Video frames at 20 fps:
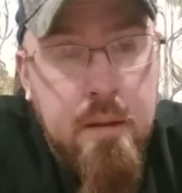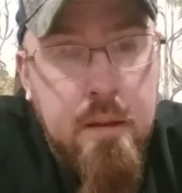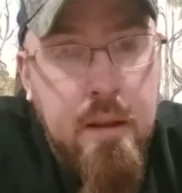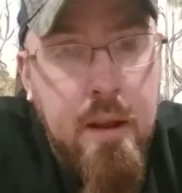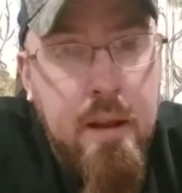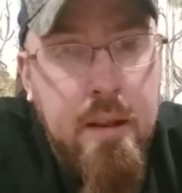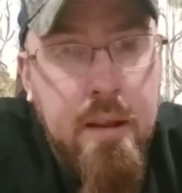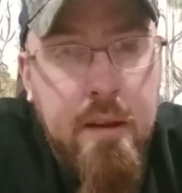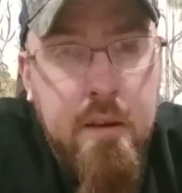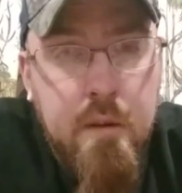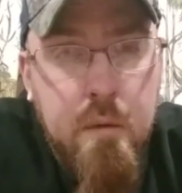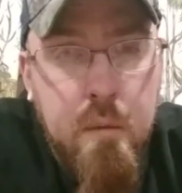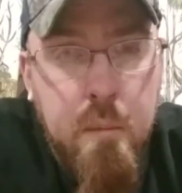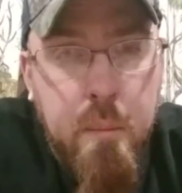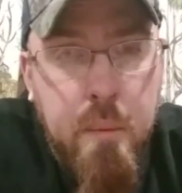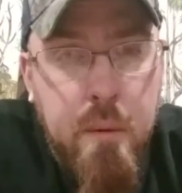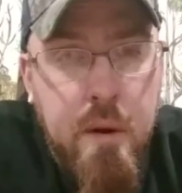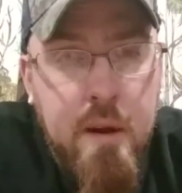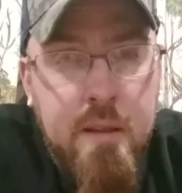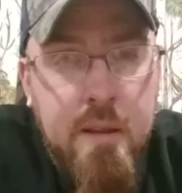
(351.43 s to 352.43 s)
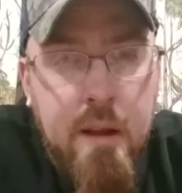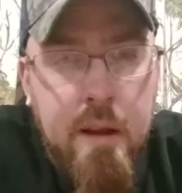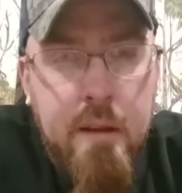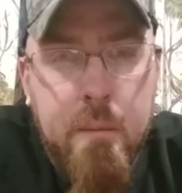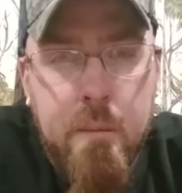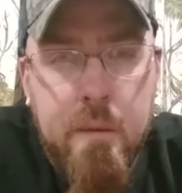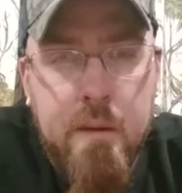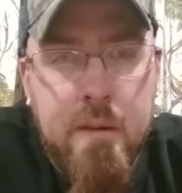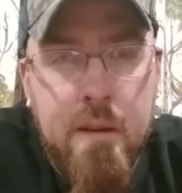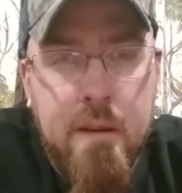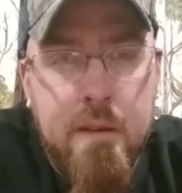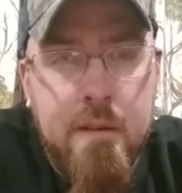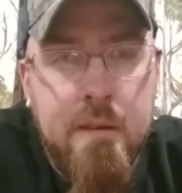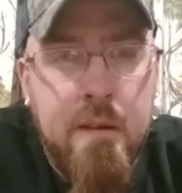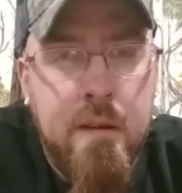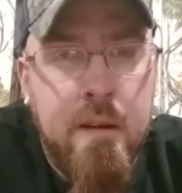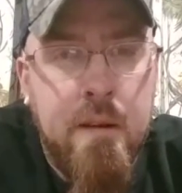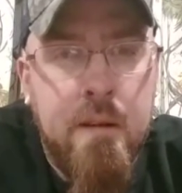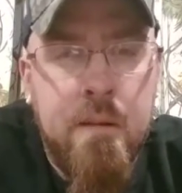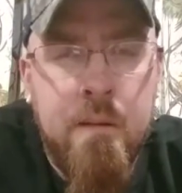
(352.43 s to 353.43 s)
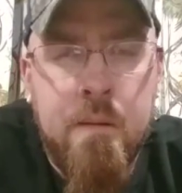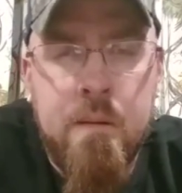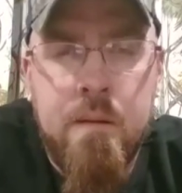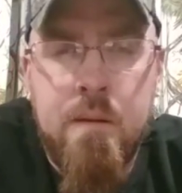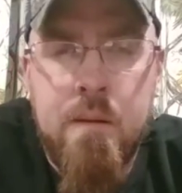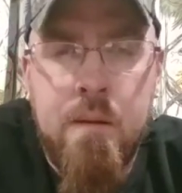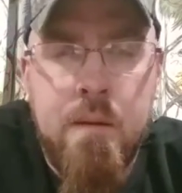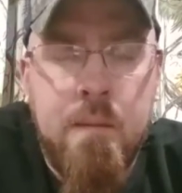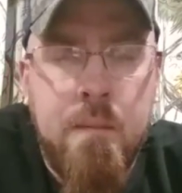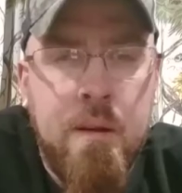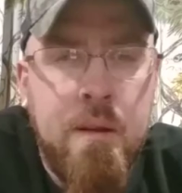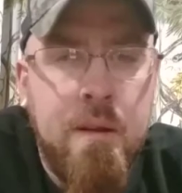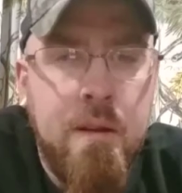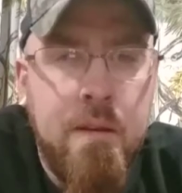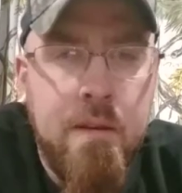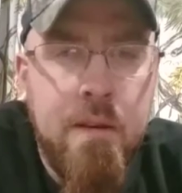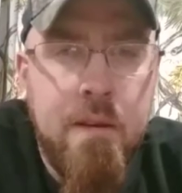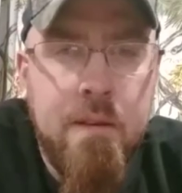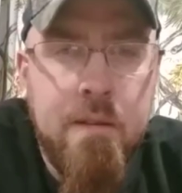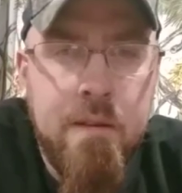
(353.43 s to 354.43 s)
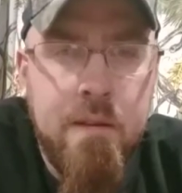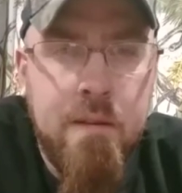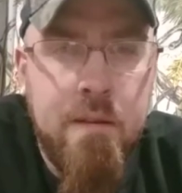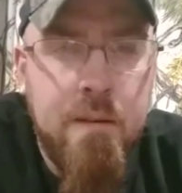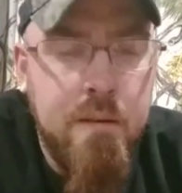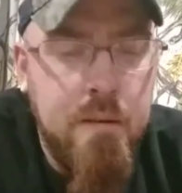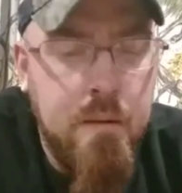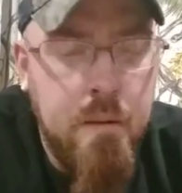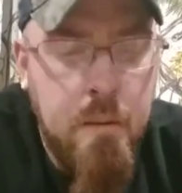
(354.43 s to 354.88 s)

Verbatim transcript: they like your breath with this in. I mean, it doesn't.